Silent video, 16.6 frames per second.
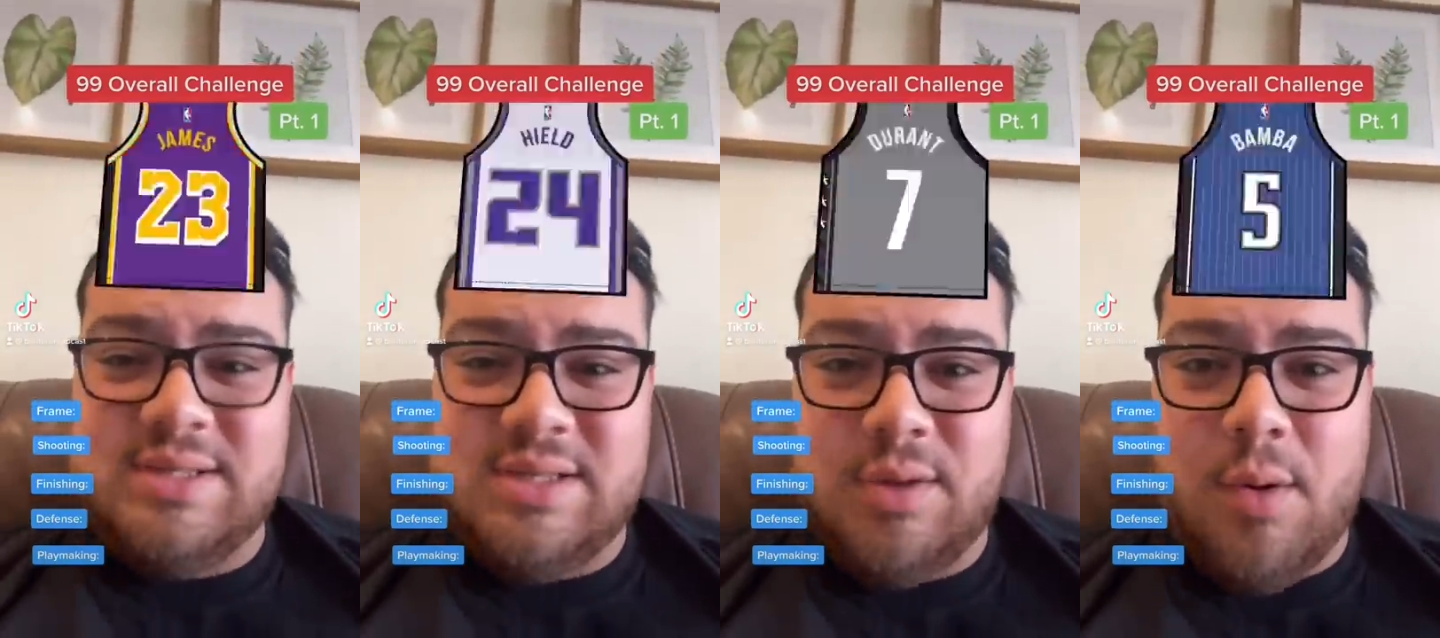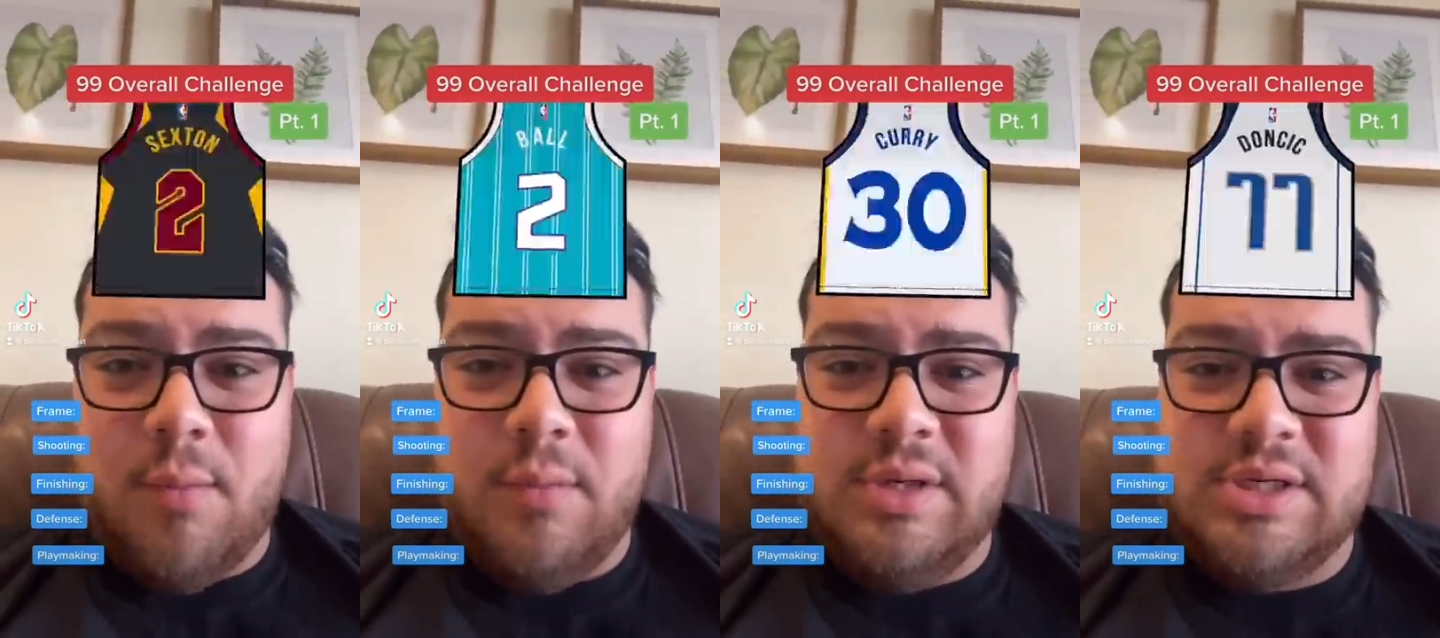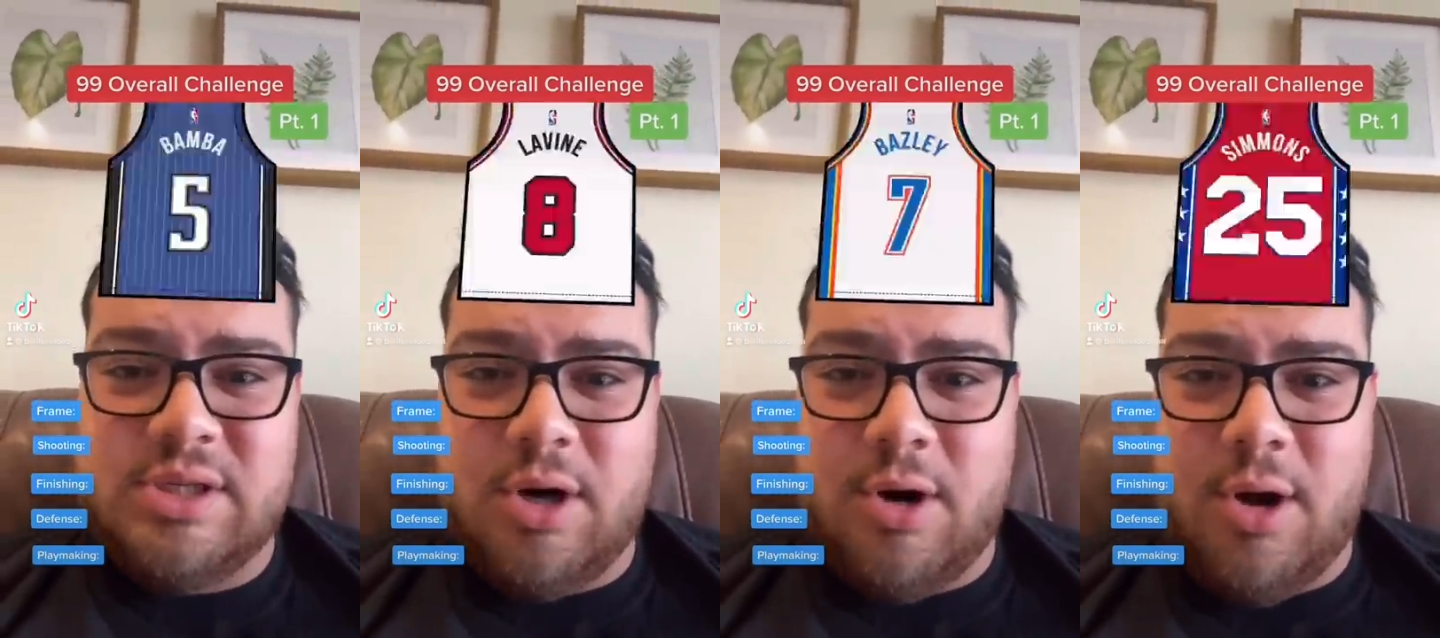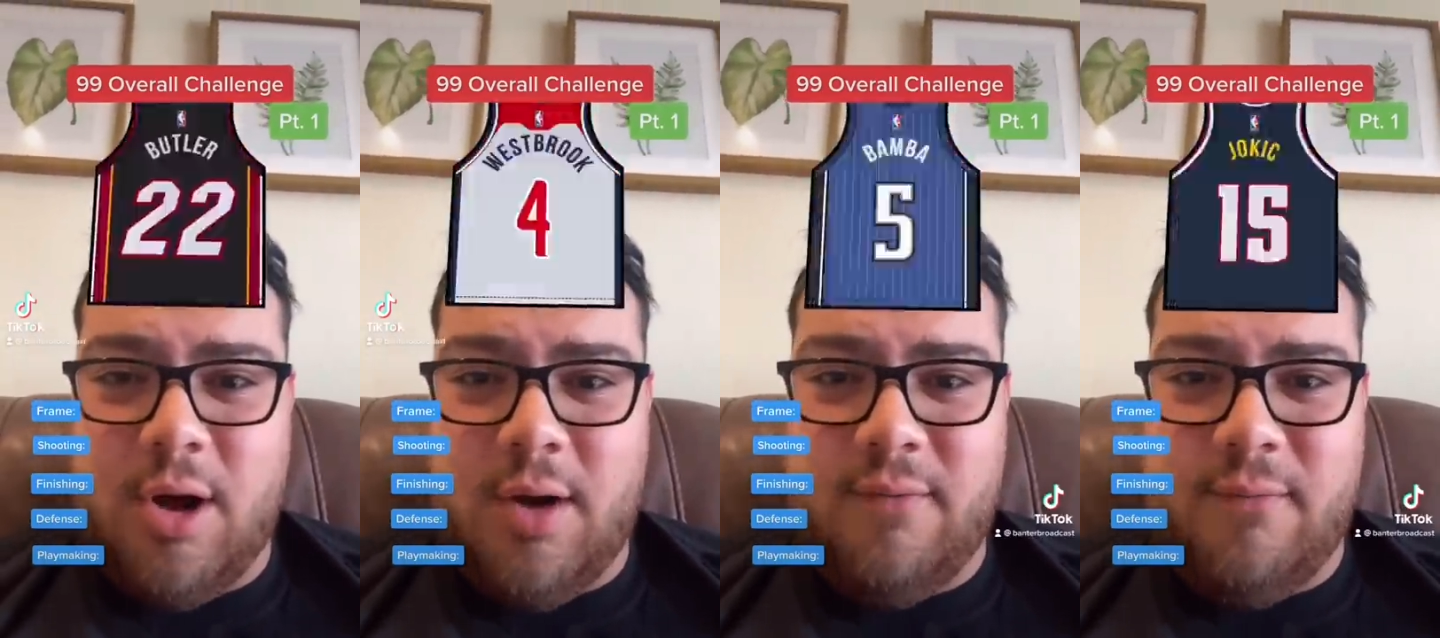Let's see what we
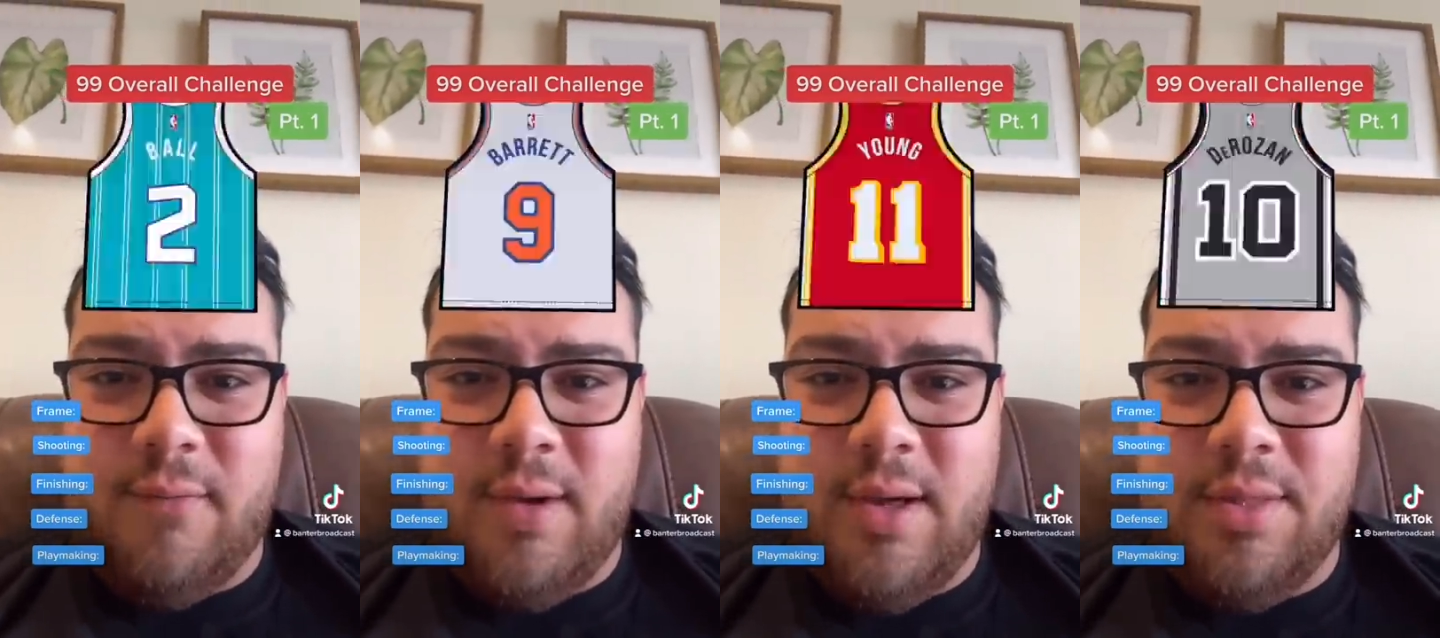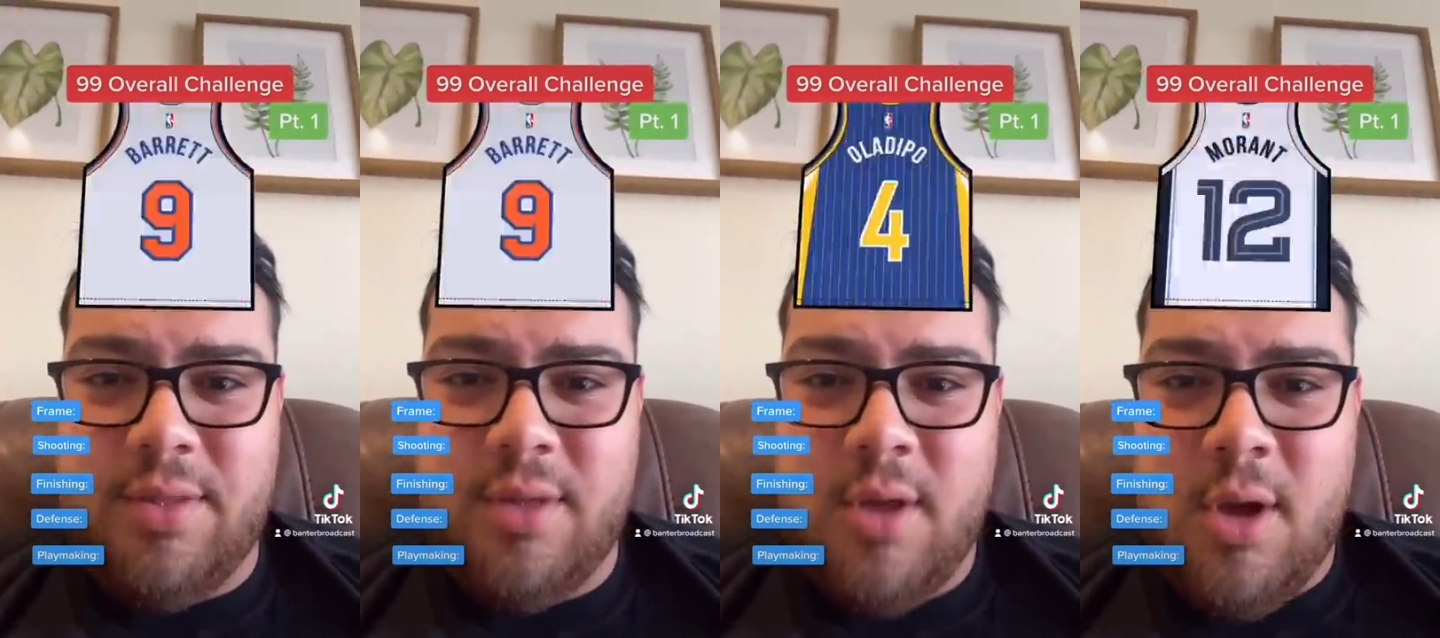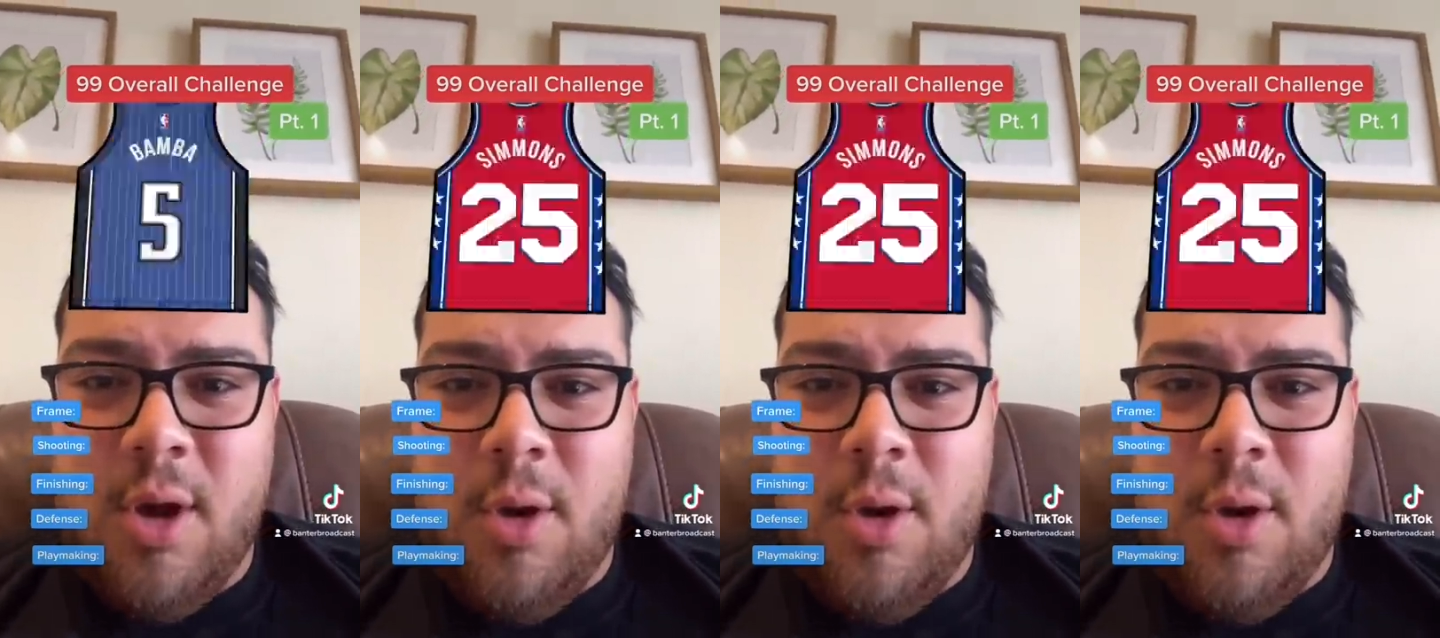start off with.